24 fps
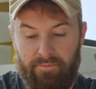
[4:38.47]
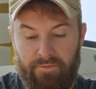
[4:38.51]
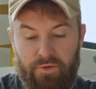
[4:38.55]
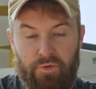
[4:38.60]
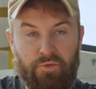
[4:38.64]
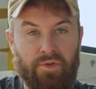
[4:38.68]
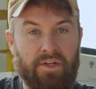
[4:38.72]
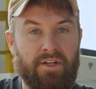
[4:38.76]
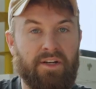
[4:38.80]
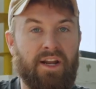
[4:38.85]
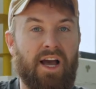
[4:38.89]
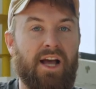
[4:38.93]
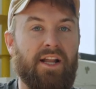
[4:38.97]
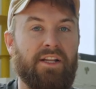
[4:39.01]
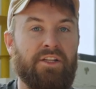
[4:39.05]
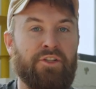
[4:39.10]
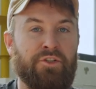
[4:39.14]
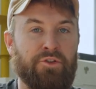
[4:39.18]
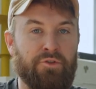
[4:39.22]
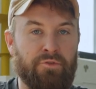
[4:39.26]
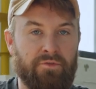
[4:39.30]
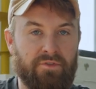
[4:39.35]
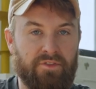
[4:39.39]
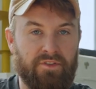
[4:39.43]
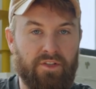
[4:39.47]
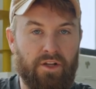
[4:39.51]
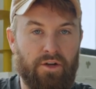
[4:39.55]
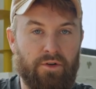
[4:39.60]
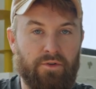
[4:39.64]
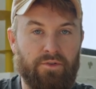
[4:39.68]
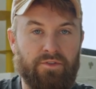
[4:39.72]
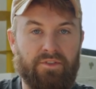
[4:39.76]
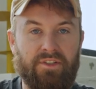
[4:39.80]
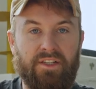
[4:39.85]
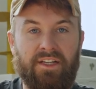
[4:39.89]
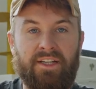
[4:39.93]
you cannot use
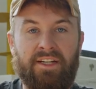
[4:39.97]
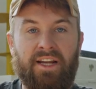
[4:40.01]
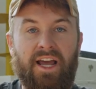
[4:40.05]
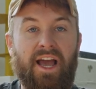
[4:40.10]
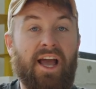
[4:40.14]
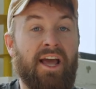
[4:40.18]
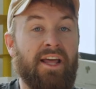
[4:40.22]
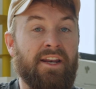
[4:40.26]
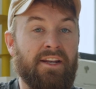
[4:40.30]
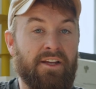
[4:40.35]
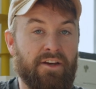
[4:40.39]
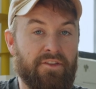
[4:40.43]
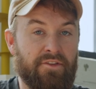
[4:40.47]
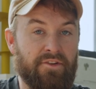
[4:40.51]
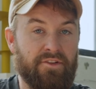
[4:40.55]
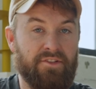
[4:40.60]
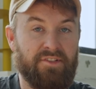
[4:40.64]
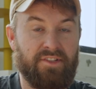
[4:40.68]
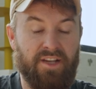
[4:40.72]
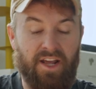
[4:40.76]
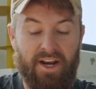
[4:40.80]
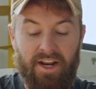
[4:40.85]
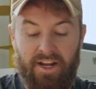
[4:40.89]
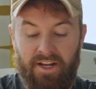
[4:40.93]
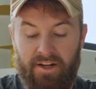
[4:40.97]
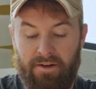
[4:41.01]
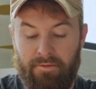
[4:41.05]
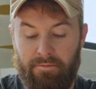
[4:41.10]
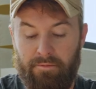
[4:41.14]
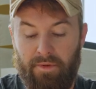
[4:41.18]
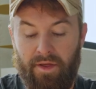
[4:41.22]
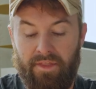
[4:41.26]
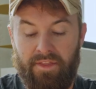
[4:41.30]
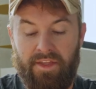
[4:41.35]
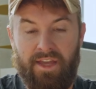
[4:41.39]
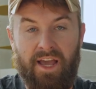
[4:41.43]
those in any other setting
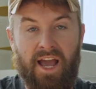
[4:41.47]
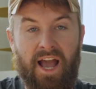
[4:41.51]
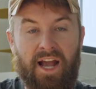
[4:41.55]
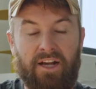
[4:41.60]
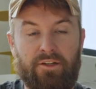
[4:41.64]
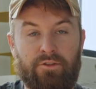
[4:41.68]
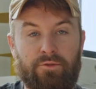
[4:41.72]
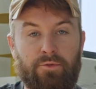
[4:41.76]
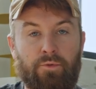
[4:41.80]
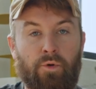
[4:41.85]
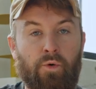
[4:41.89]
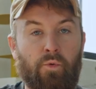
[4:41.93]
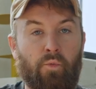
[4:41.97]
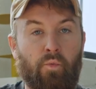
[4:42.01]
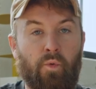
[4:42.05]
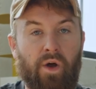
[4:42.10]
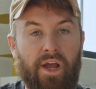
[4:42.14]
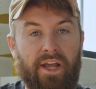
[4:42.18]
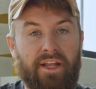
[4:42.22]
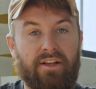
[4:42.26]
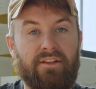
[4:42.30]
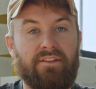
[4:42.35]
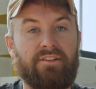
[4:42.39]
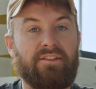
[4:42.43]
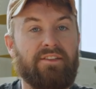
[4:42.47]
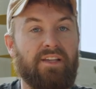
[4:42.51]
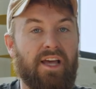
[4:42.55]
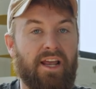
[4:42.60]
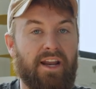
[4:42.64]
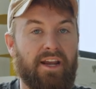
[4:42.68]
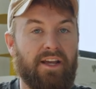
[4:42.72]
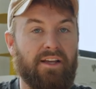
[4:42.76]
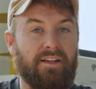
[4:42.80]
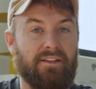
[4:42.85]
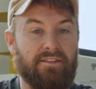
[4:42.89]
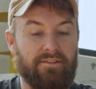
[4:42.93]
but the actual weight
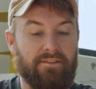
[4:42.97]
setting.